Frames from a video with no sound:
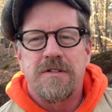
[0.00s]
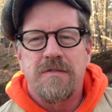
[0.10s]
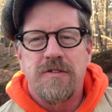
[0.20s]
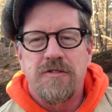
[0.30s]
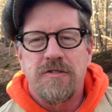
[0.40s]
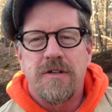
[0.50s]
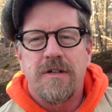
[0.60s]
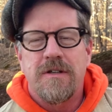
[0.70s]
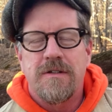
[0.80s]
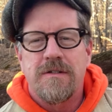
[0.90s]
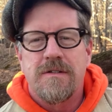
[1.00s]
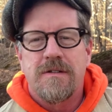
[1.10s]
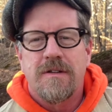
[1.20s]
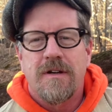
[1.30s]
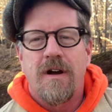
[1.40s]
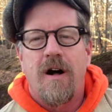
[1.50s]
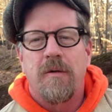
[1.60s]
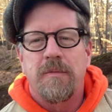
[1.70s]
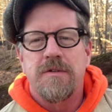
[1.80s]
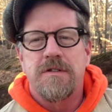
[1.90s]
of the trees, the
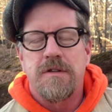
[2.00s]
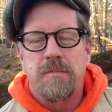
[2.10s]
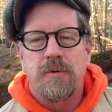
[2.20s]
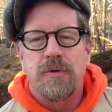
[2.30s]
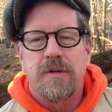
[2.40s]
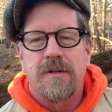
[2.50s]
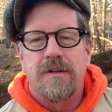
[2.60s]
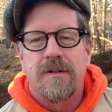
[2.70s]
calmness of the brook,